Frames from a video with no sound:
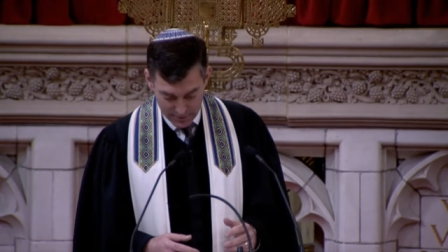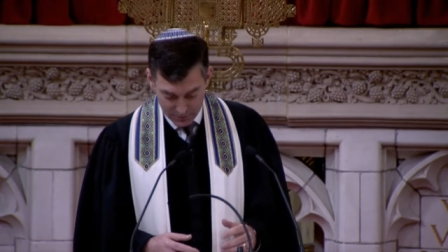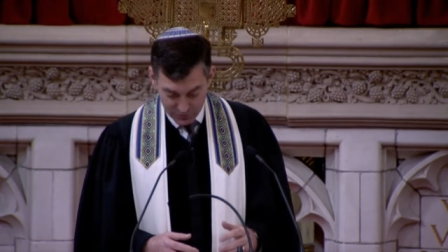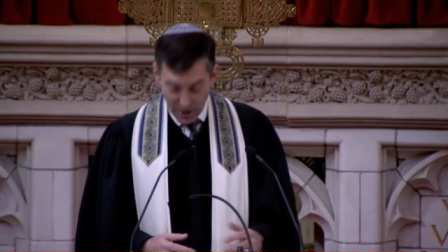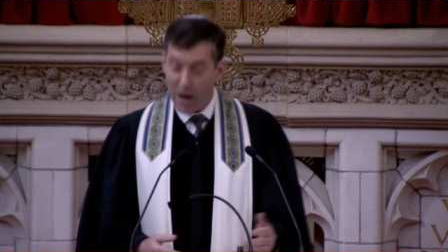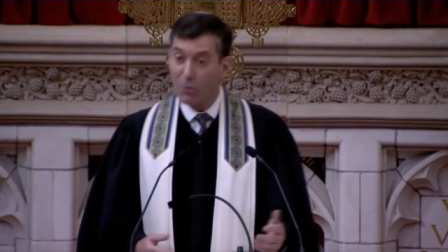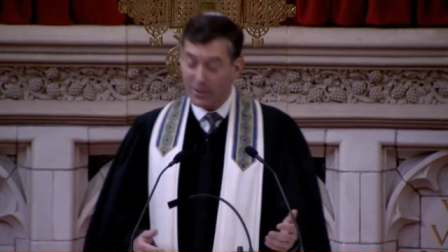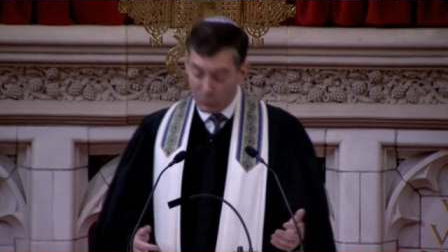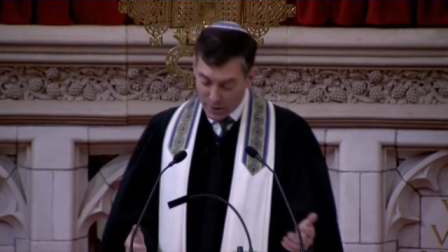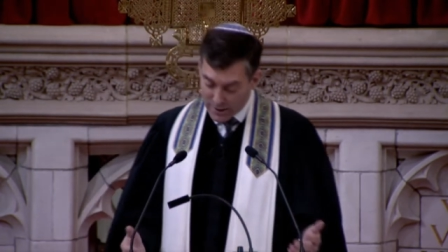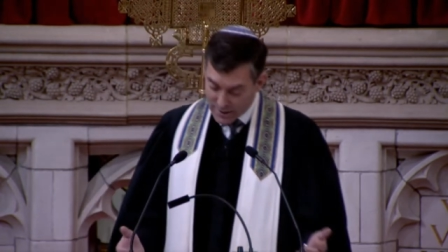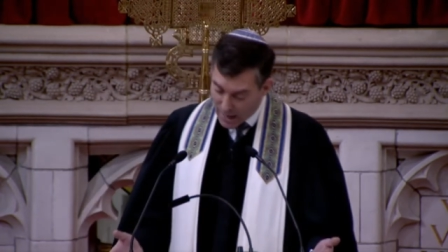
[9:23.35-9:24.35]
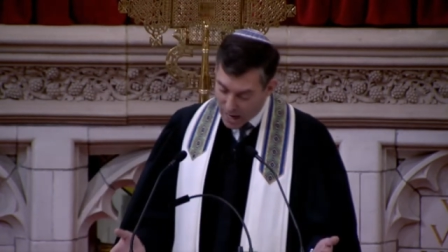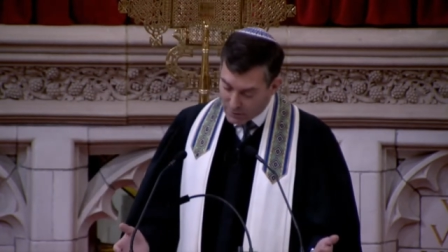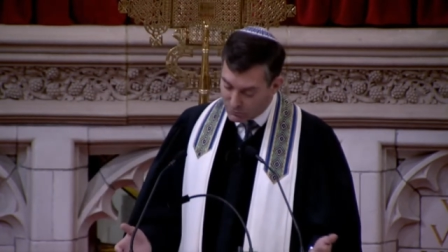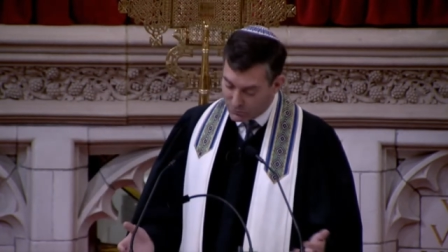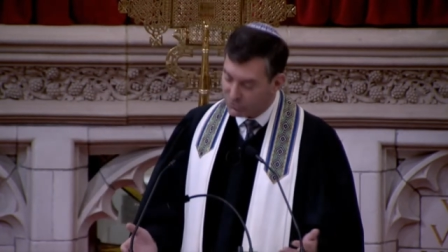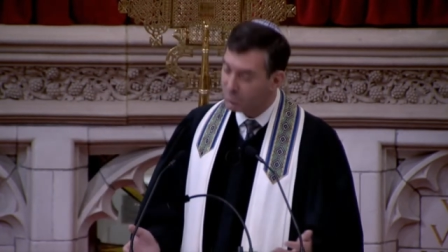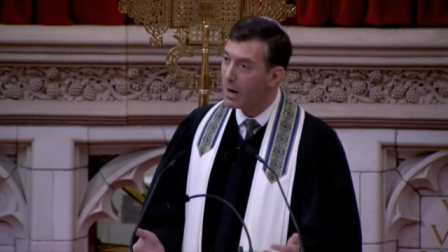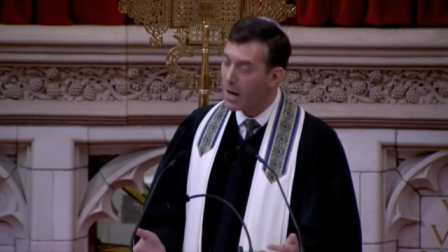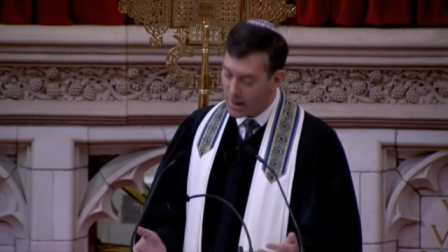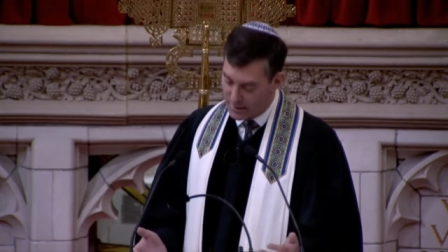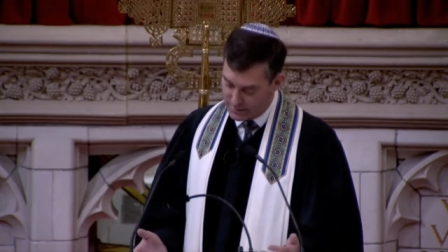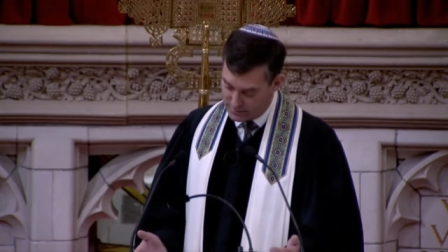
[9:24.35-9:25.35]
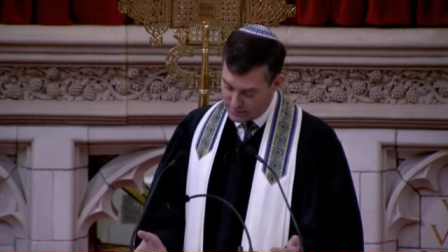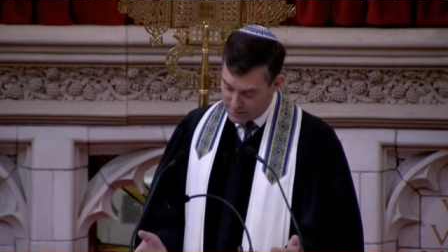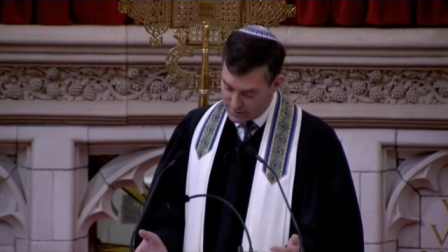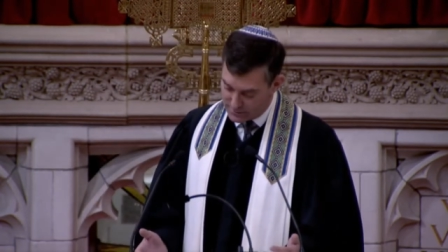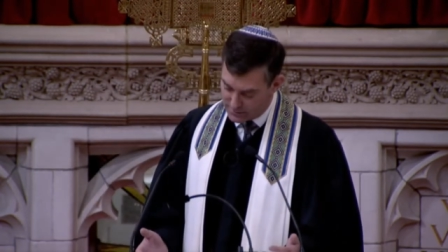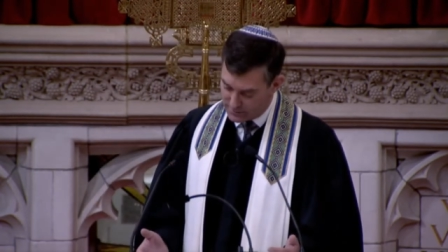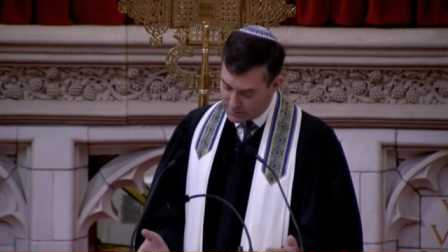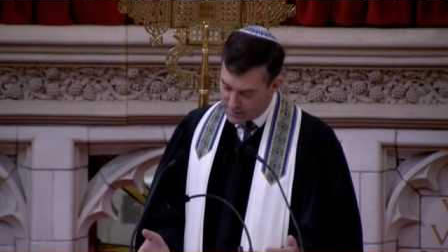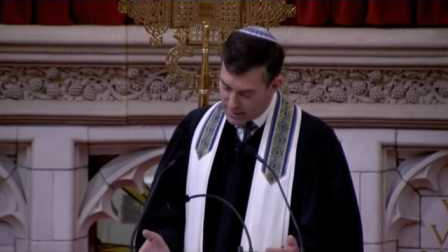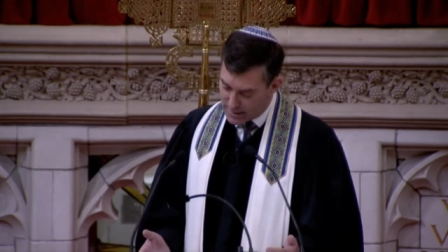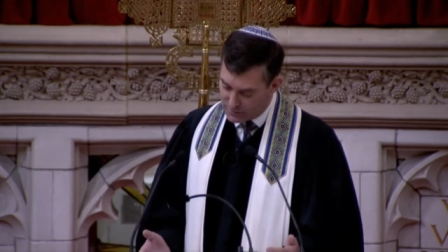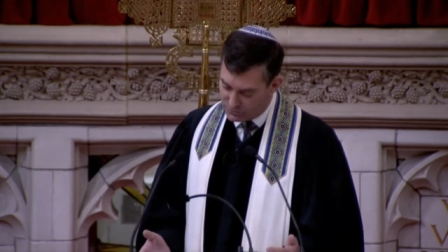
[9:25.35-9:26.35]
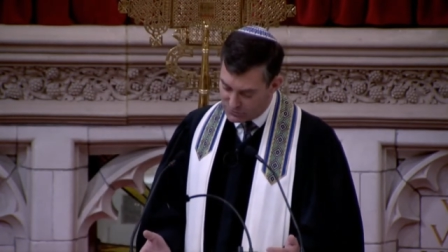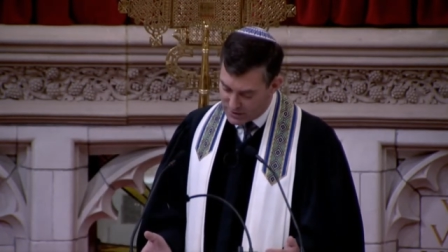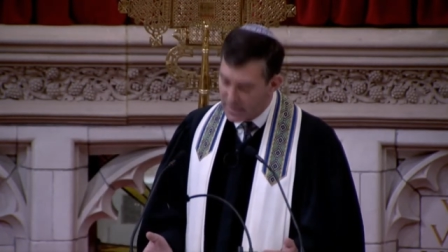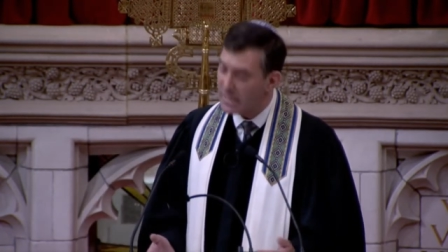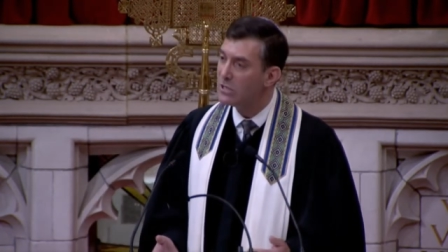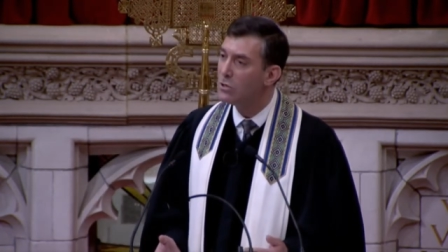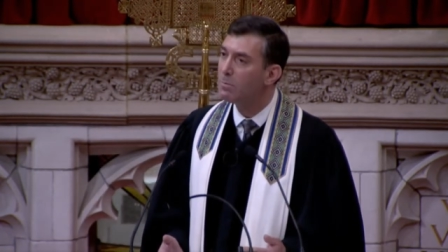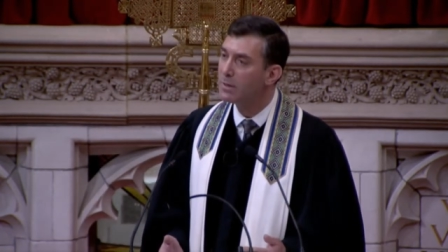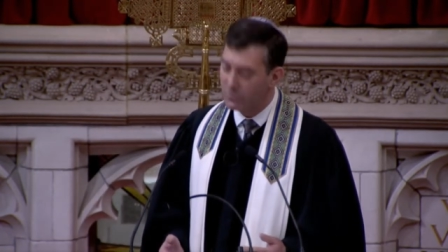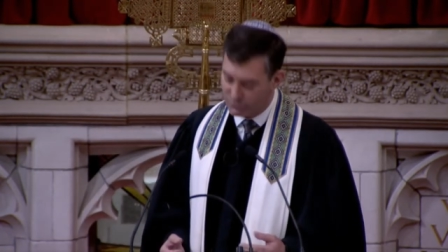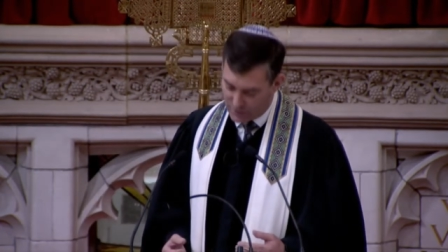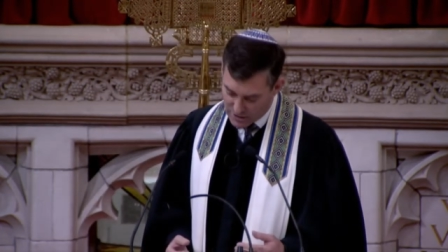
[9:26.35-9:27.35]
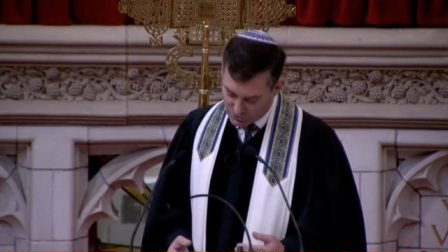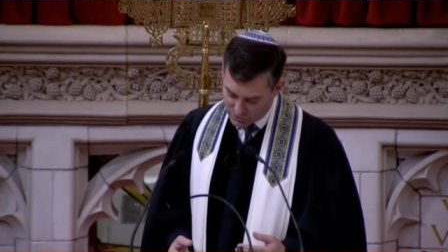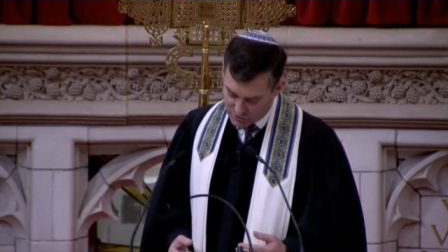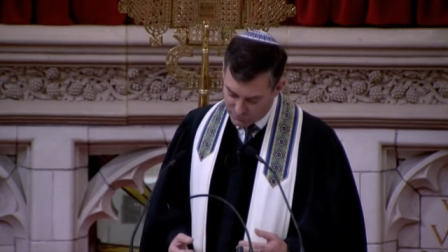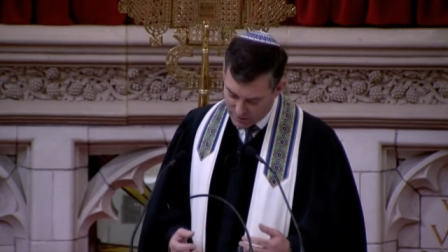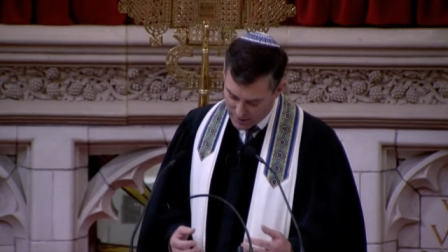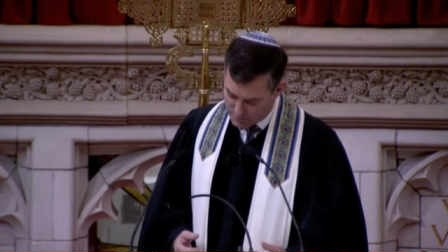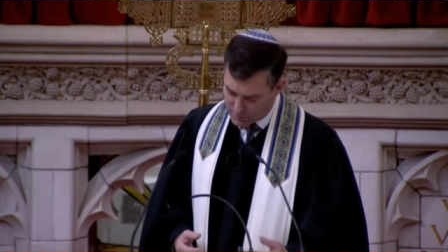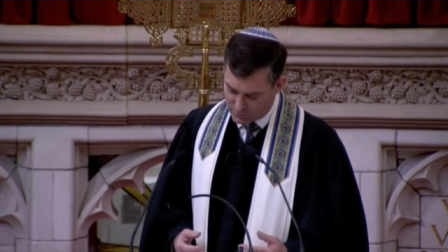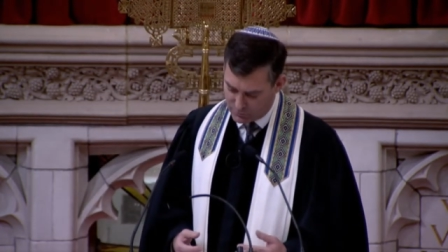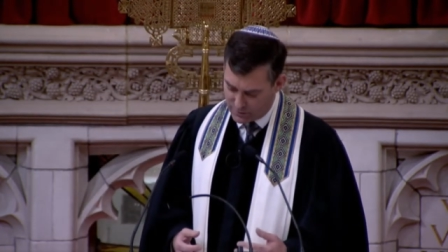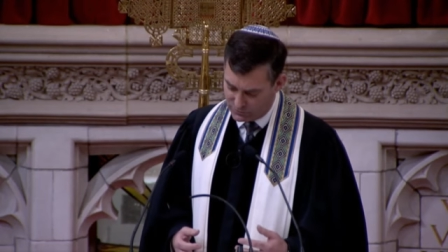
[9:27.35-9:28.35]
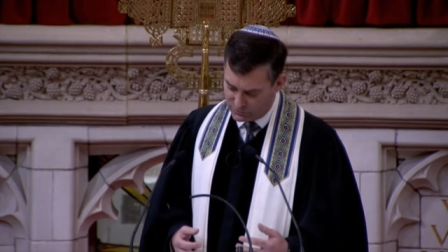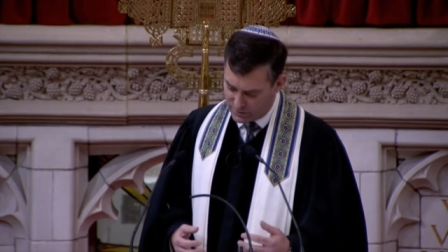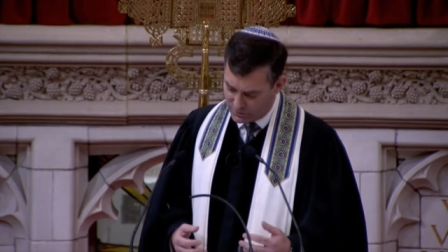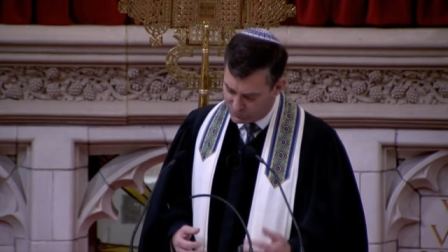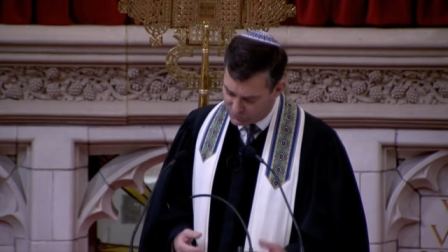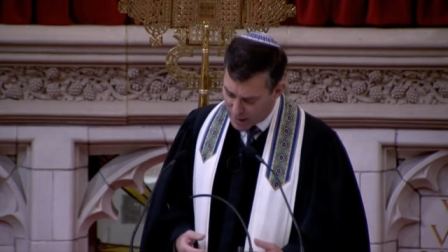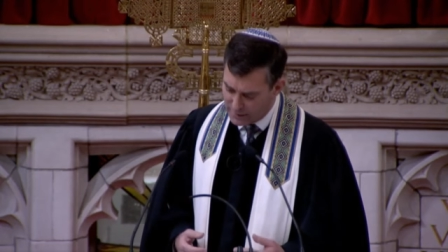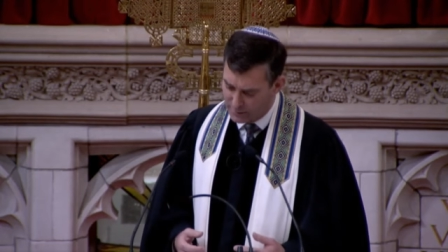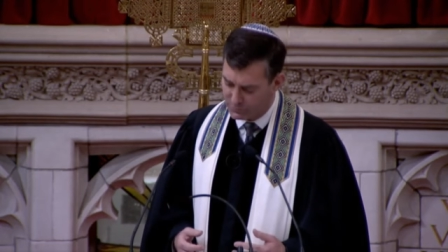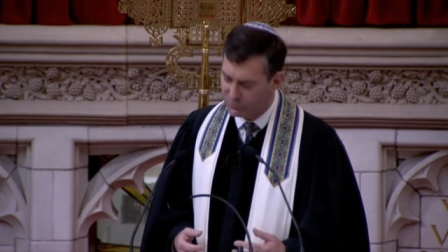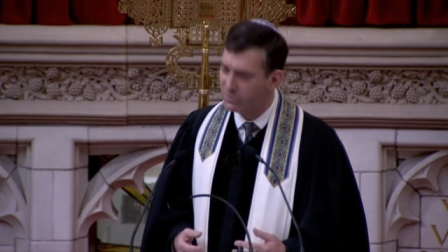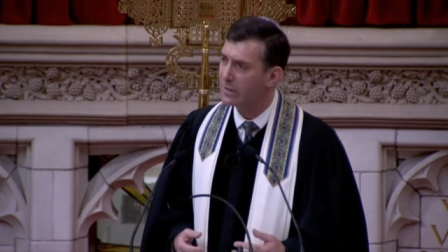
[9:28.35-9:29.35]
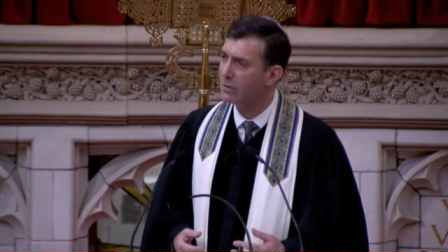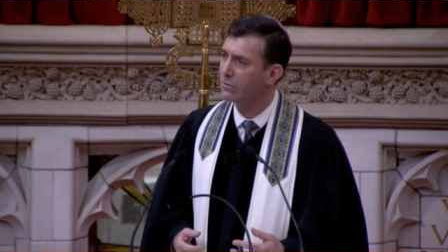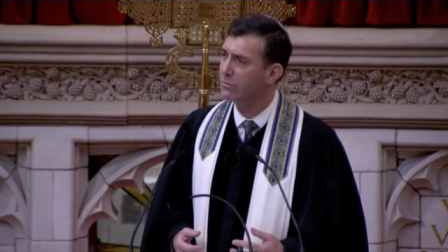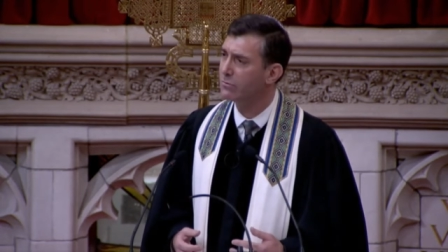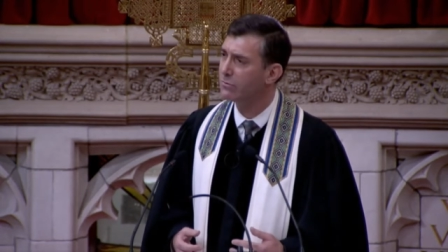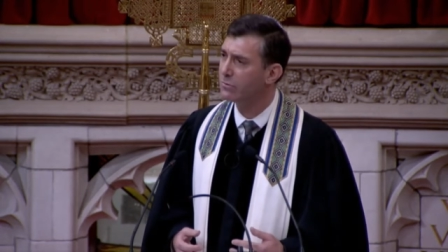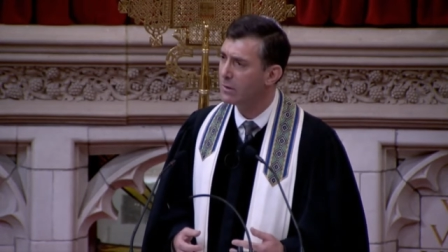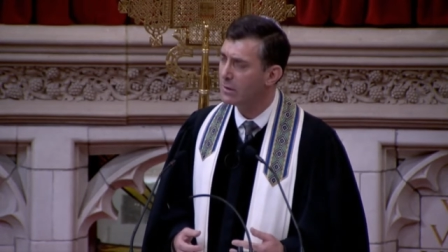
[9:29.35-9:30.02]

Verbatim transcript: So, how can we not respond to today's dehumanization of immigrants and asylum seekers?